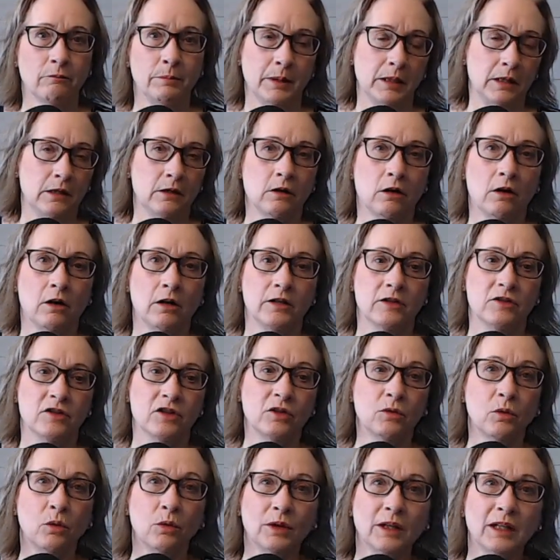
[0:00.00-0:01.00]
because
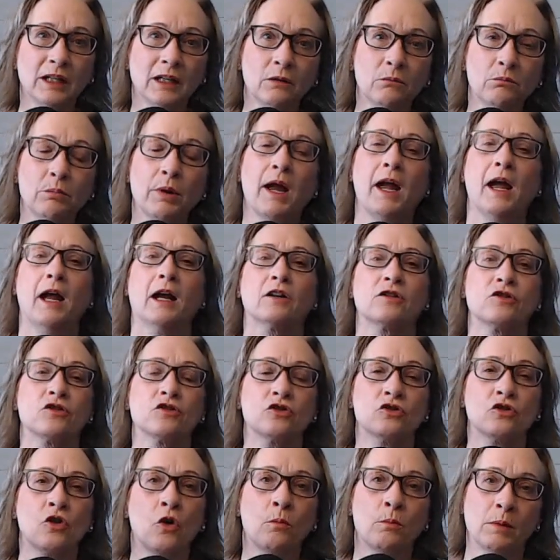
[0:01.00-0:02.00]
you only can pack
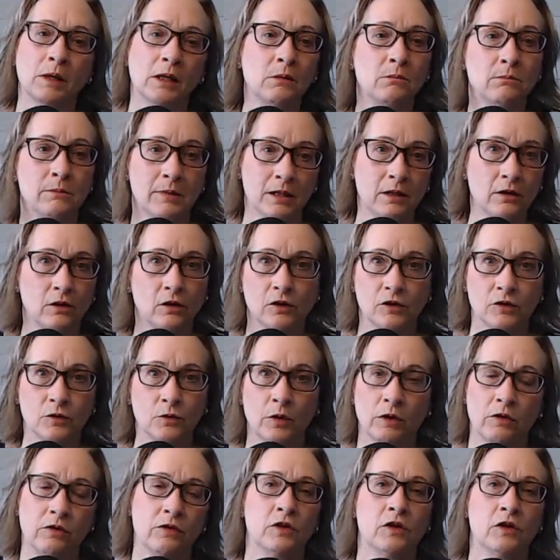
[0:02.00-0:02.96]
so many meals with